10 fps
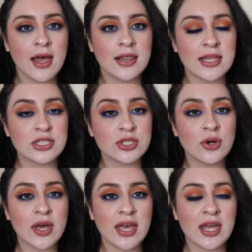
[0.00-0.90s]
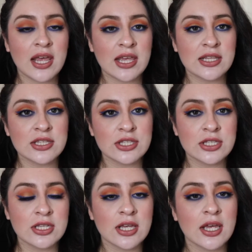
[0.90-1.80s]
let's go ahead
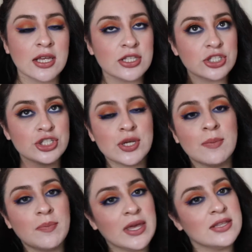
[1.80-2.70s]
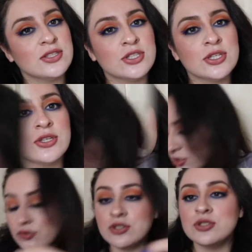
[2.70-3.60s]
and jump into the
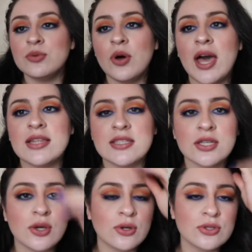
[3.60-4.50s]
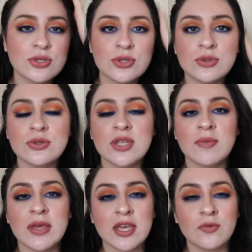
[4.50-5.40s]
so first of all I did go to the
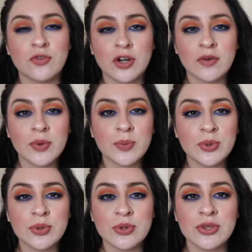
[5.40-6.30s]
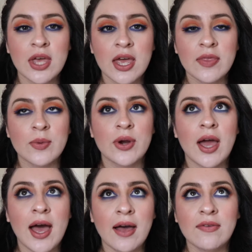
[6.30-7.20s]
Makeup Forever booth they were
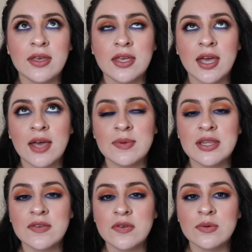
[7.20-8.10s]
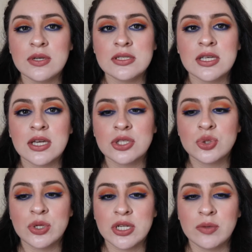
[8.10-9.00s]
having I believe it was like a
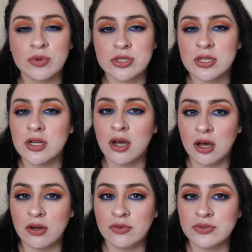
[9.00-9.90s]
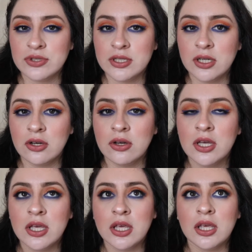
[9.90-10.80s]
20% off sale
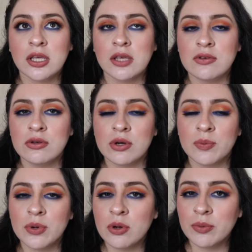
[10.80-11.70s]
and if you are a pro